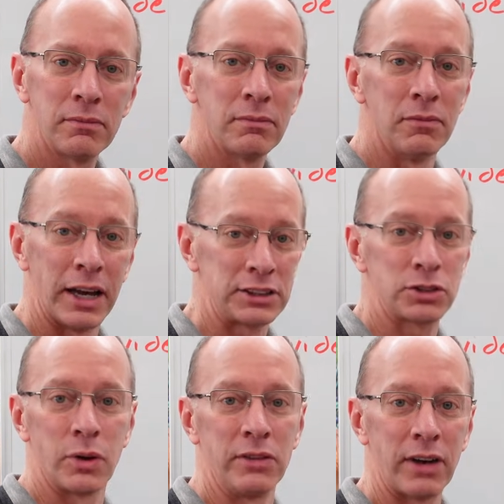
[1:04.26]
that's
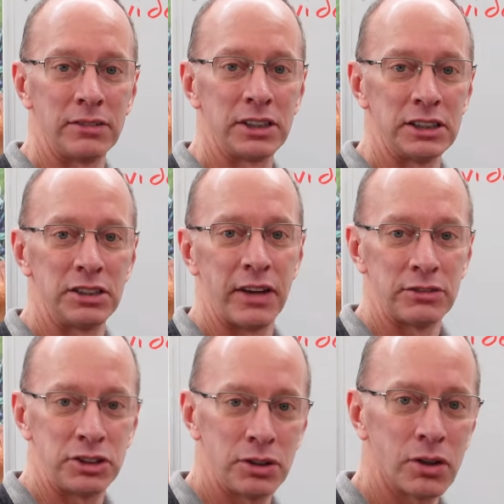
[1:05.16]
25 cents. If you
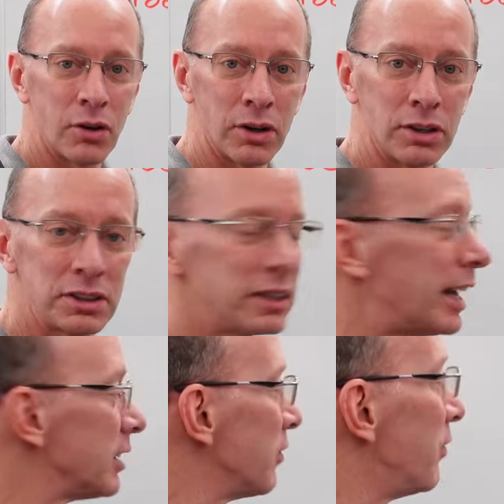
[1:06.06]
have 2 quarters,
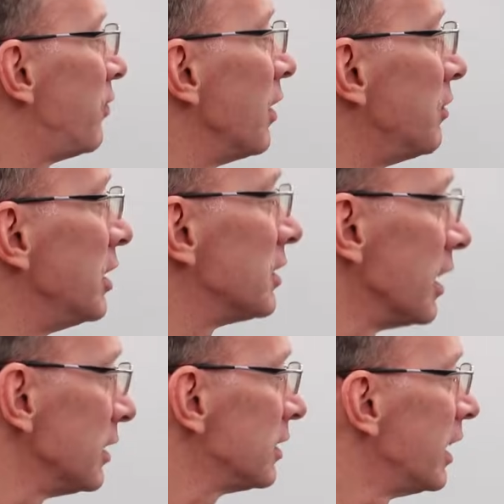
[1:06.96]
that's 50
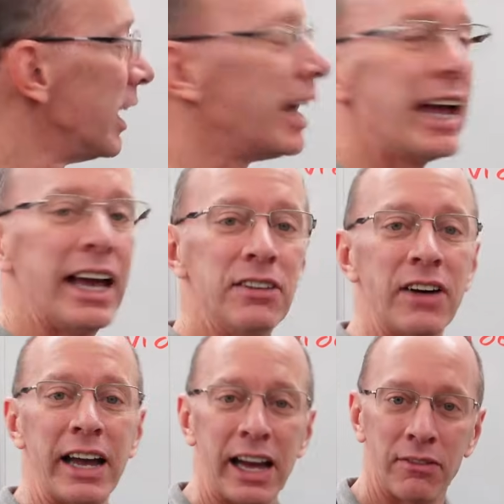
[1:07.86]
cents. And if
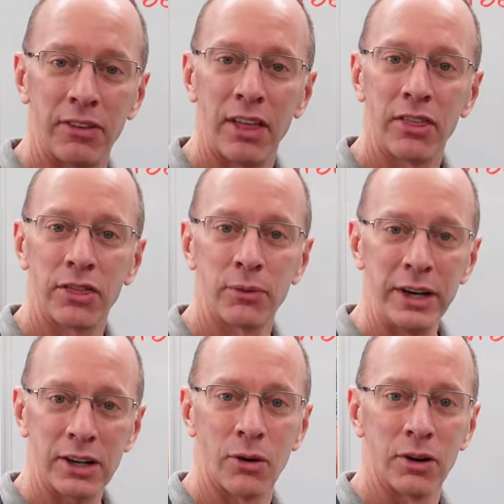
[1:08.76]
I have 3
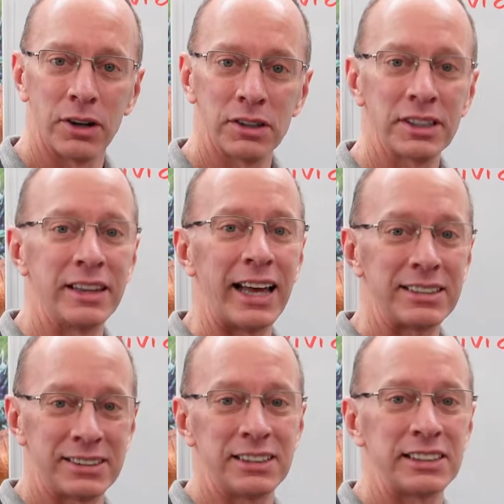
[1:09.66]
quarters,
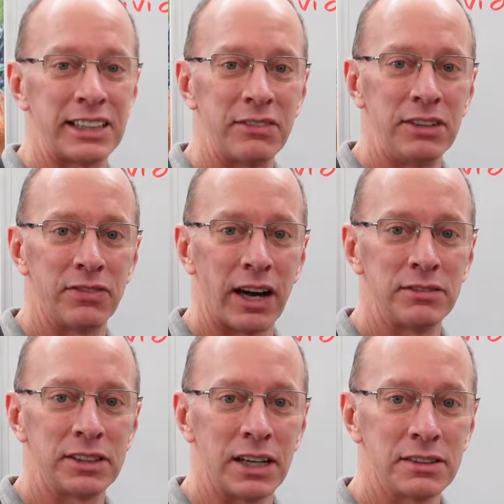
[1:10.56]
that's 75
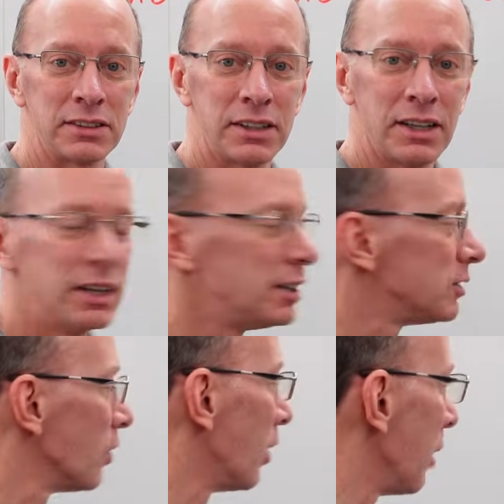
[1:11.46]
cents.
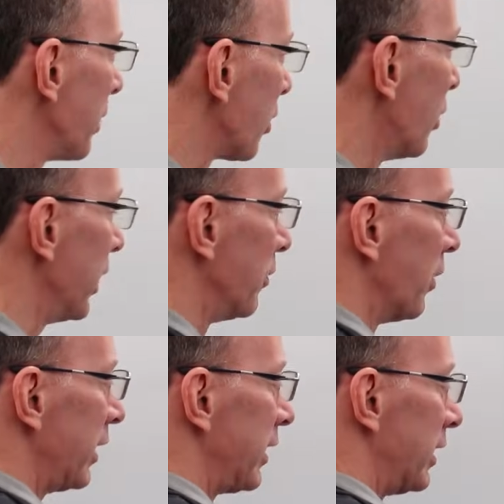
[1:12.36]
So I'm going to go ahead and
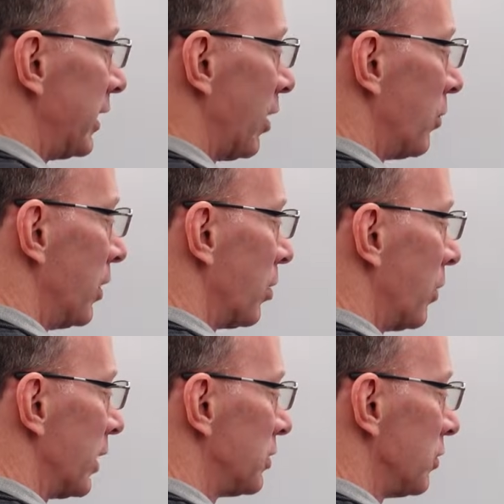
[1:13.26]
write that down real
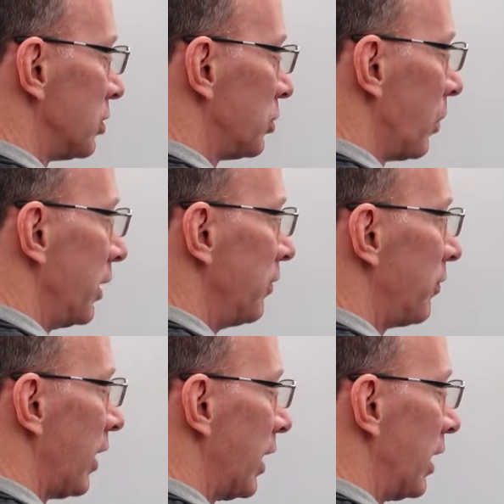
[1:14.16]
quick. So
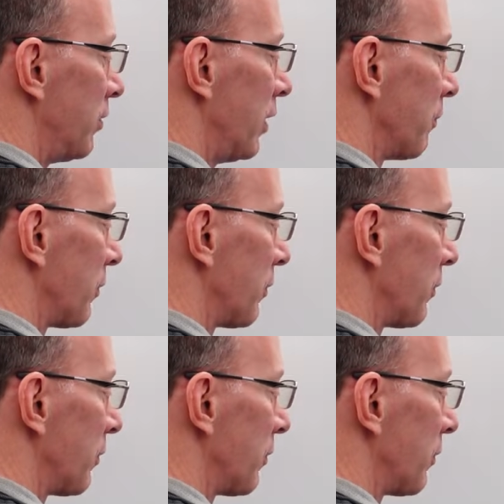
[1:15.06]
25